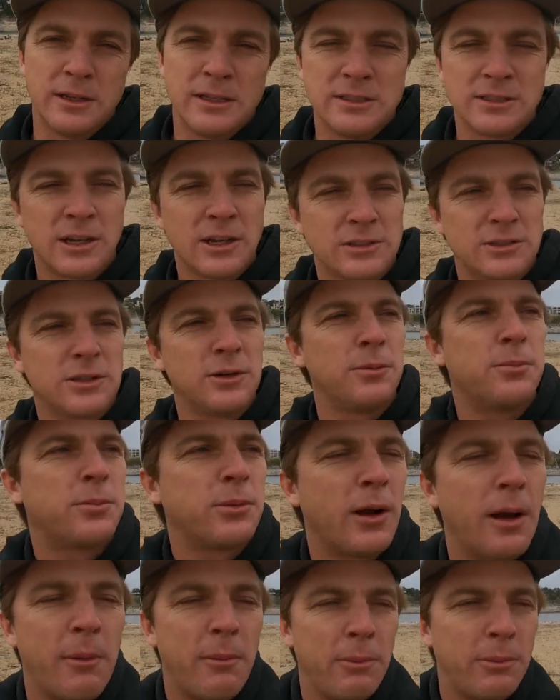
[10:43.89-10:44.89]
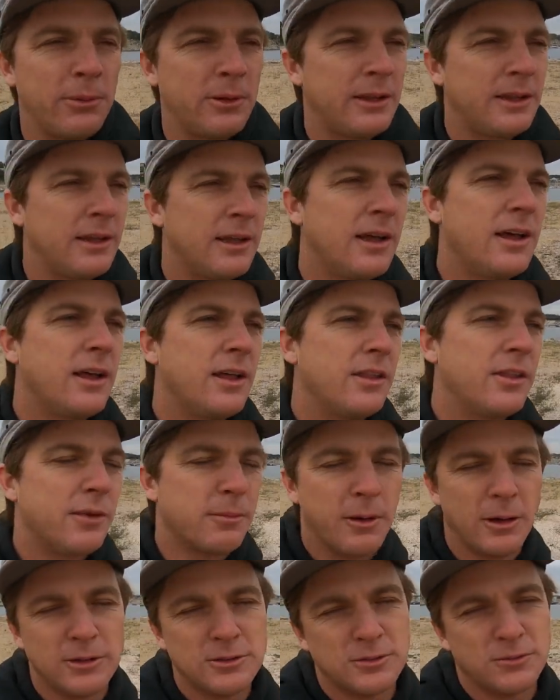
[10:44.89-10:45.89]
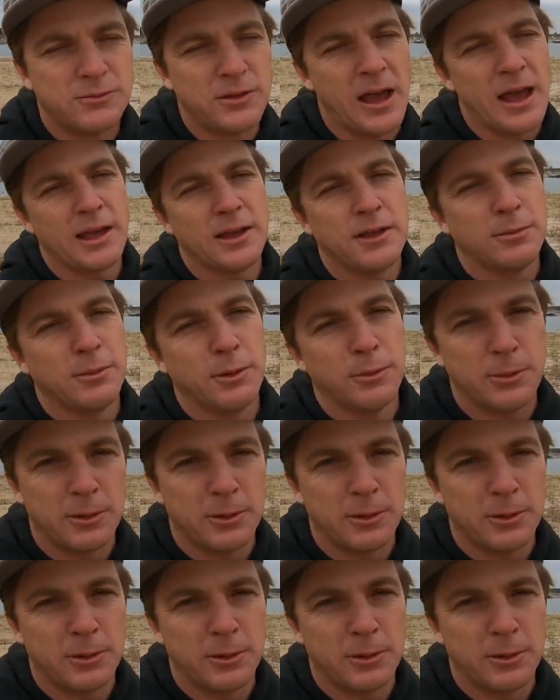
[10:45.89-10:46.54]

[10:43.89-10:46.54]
He's also probably the most valuable